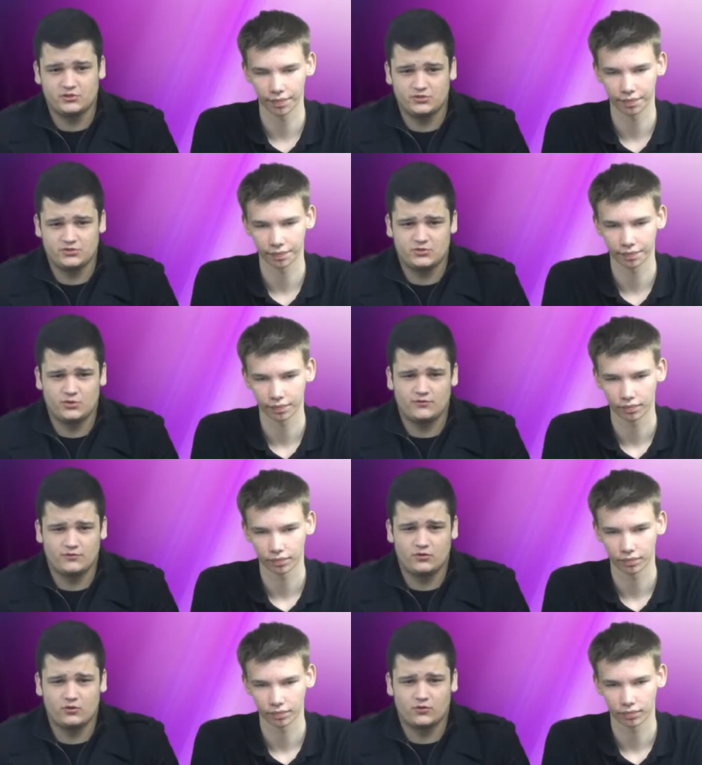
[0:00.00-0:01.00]
Speaker 1: students who have
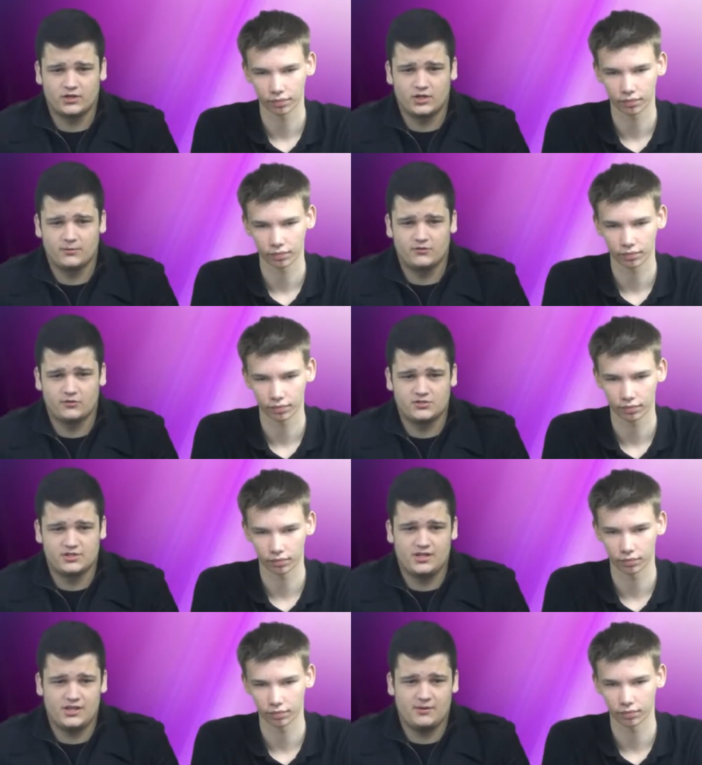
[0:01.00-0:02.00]
overcome
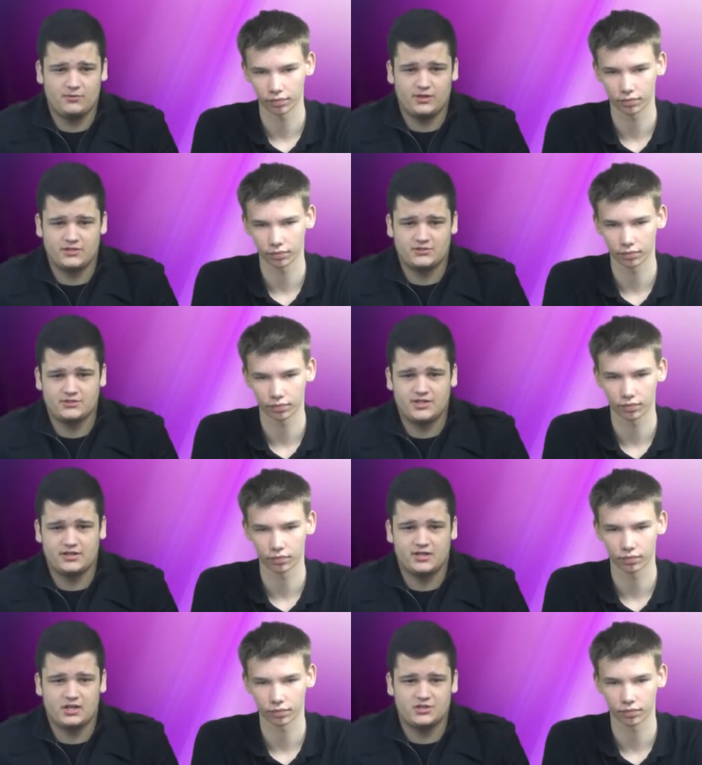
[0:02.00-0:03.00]
adversity and plan to
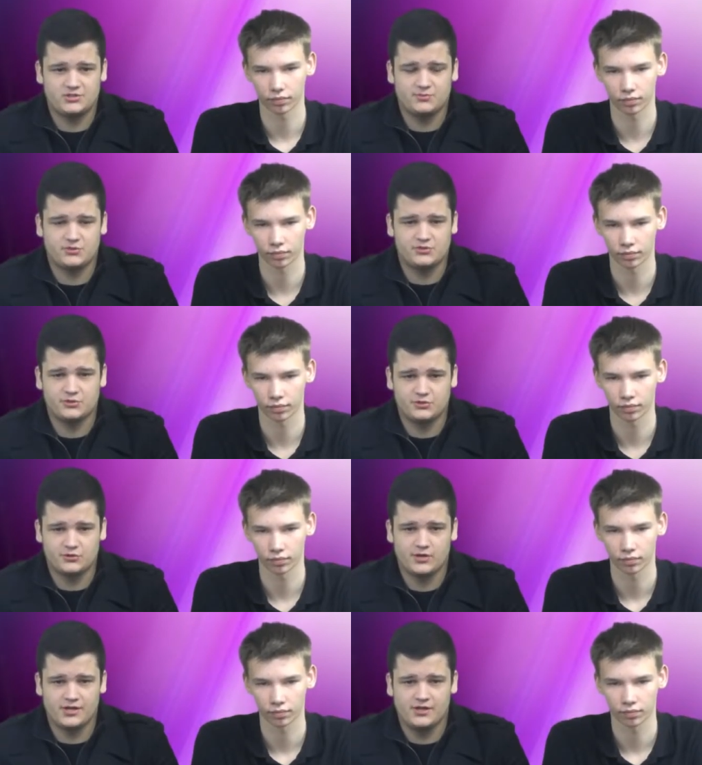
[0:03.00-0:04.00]
attend college and pursue a
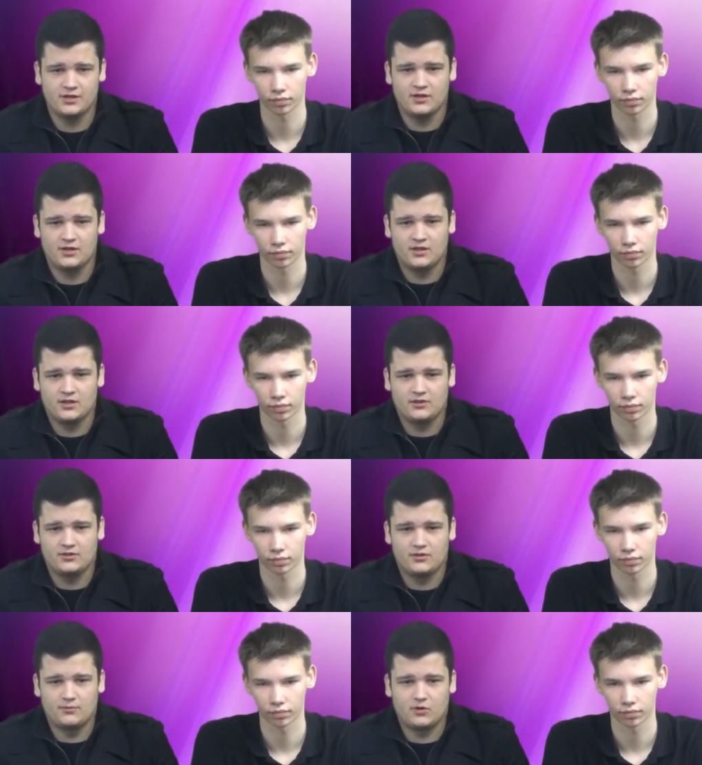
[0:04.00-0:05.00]
degree.
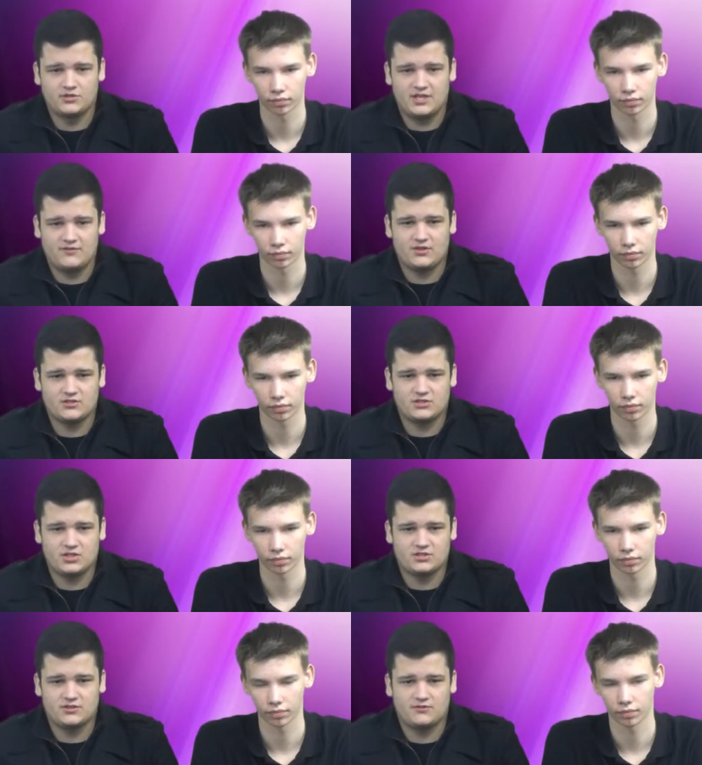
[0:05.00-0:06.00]
The Martavius
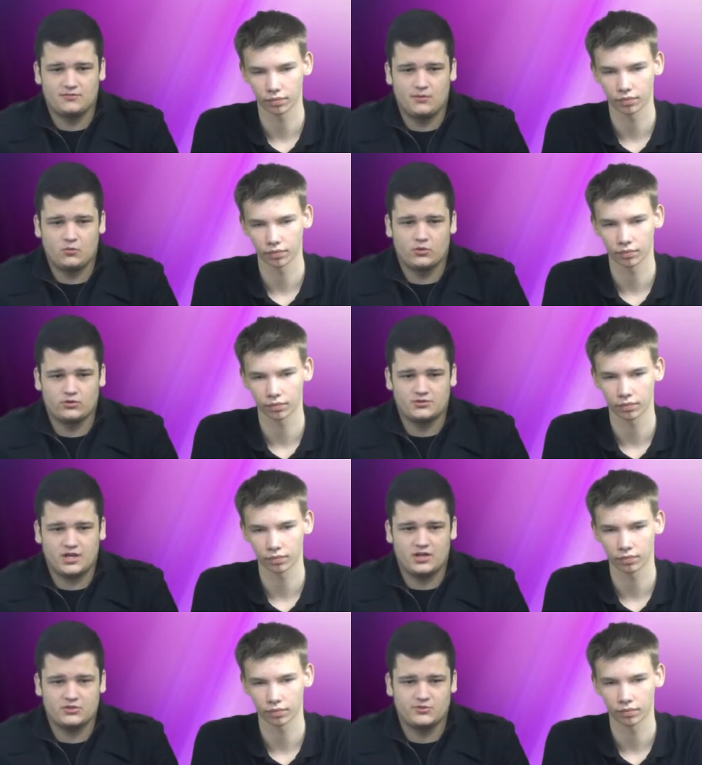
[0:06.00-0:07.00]
Johnson Memorial
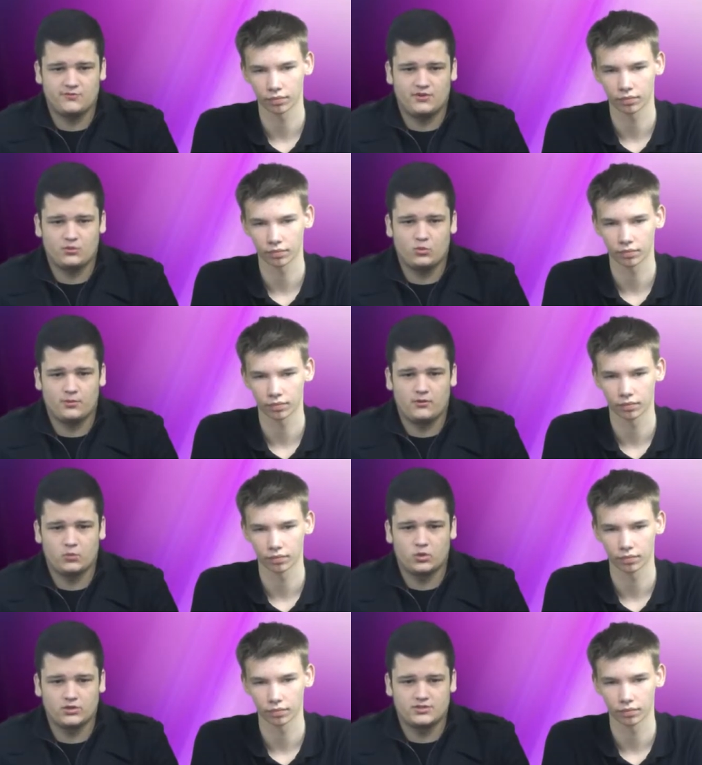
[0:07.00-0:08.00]
Scholarship Fund will be
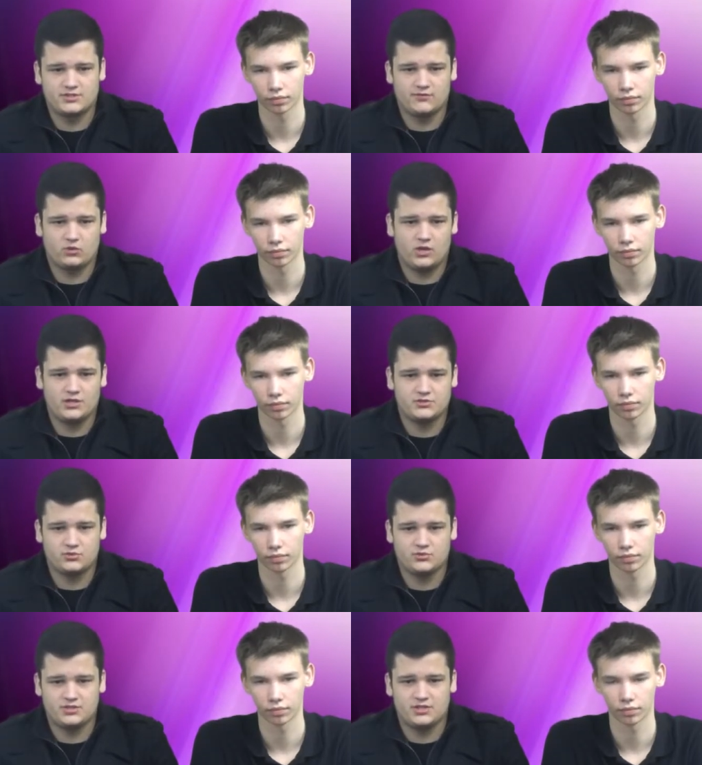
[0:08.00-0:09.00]
awarded to several high
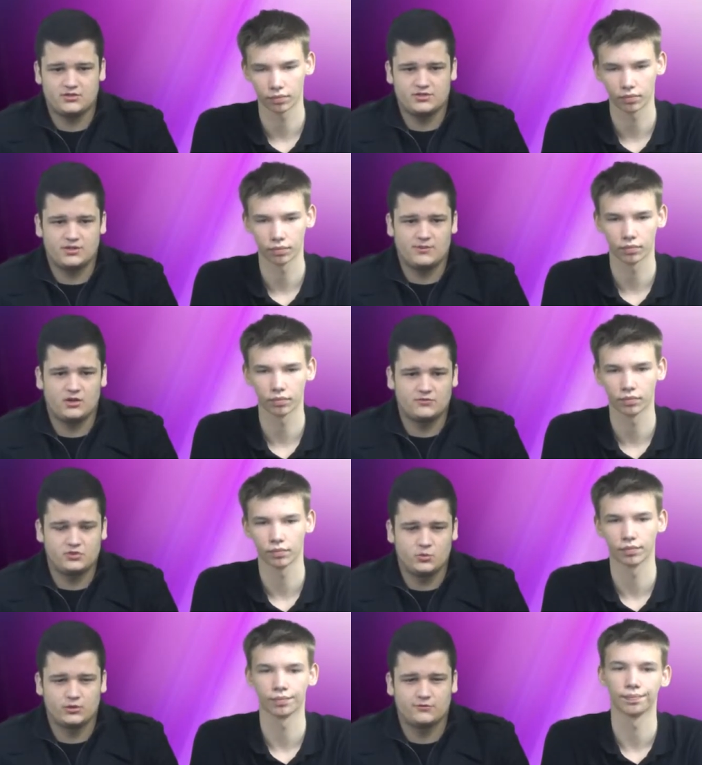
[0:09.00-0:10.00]
school seniors in the amount of
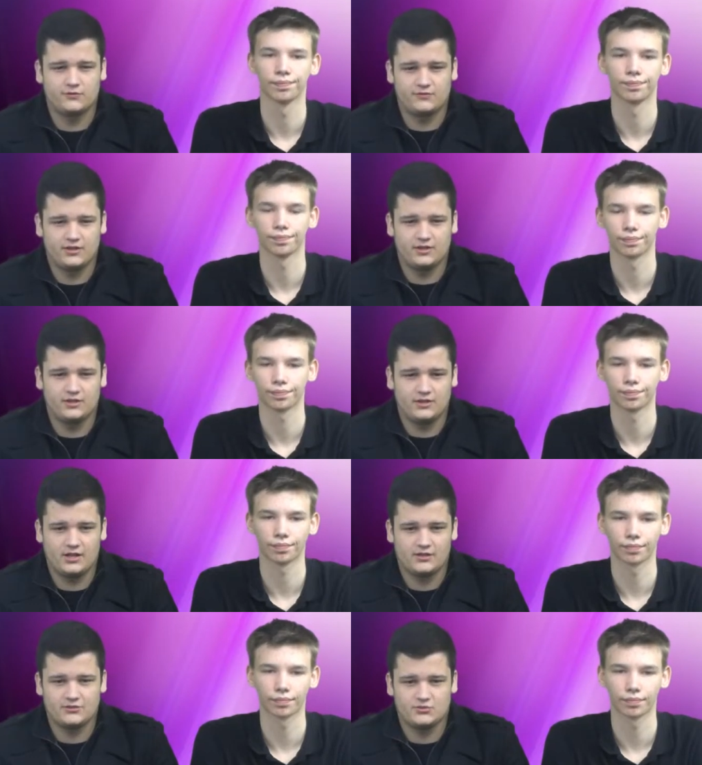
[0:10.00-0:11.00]

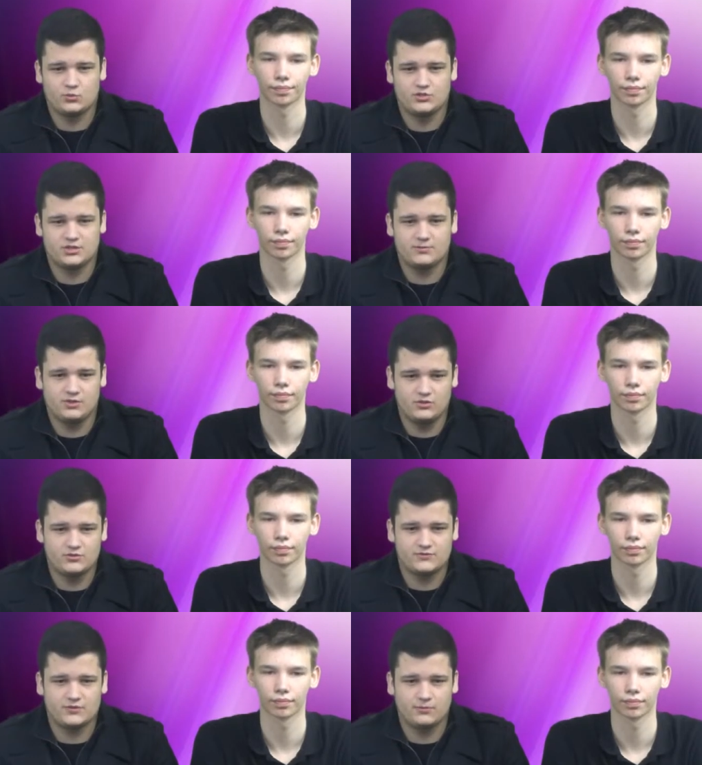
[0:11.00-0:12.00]
$250, which can be
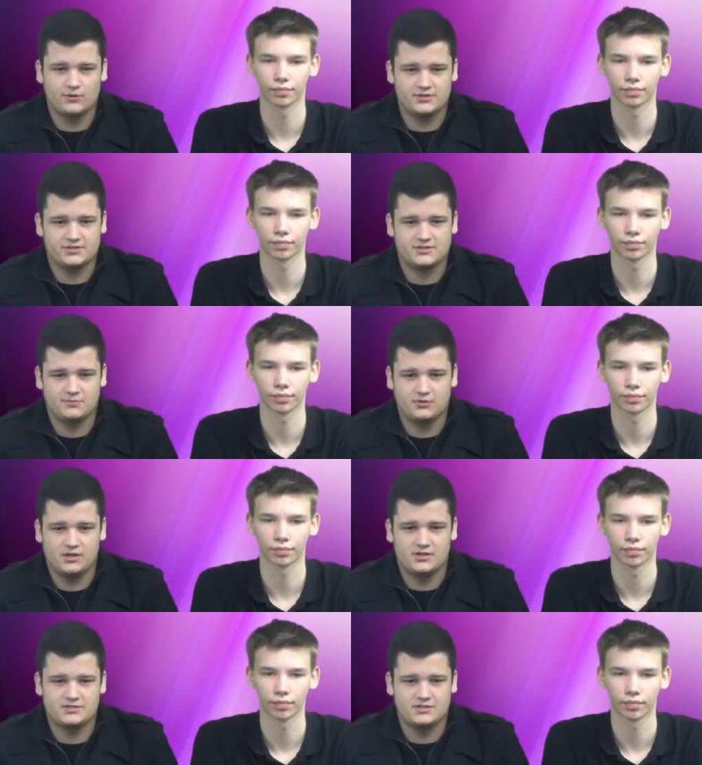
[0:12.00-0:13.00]
used for books,
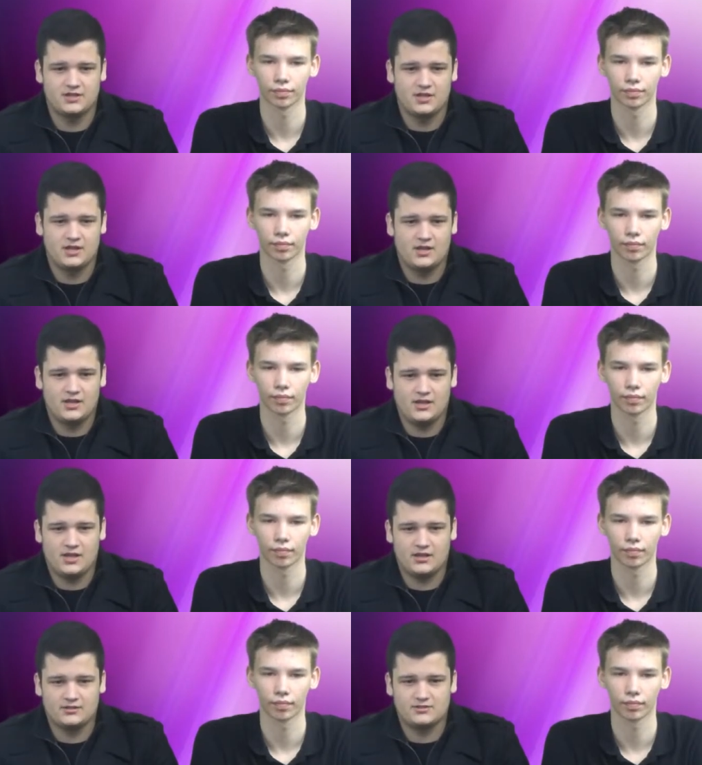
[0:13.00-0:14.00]
supplies,
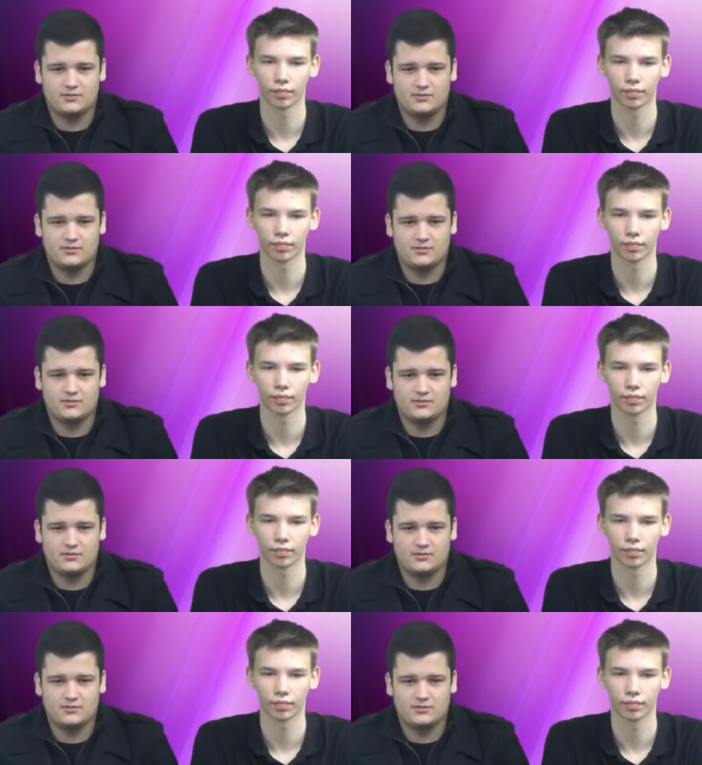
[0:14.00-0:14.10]
and